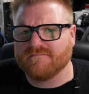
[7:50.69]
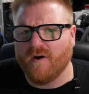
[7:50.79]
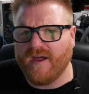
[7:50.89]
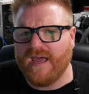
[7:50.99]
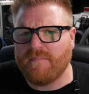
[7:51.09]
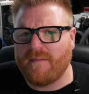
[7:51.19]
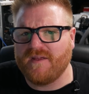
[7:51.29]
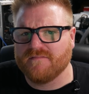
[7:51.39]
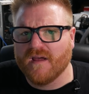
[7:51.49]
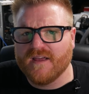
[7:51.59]
Okay,
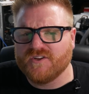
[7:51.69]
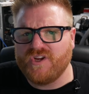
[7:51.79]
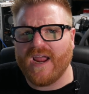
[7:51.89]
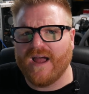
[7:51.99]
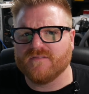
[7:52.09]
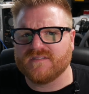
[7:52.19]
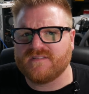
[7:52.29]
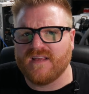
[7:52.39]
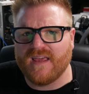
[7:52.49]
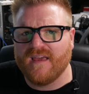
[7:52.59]
maybe check out and
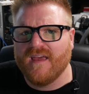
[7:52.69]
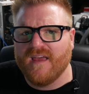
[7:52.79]
see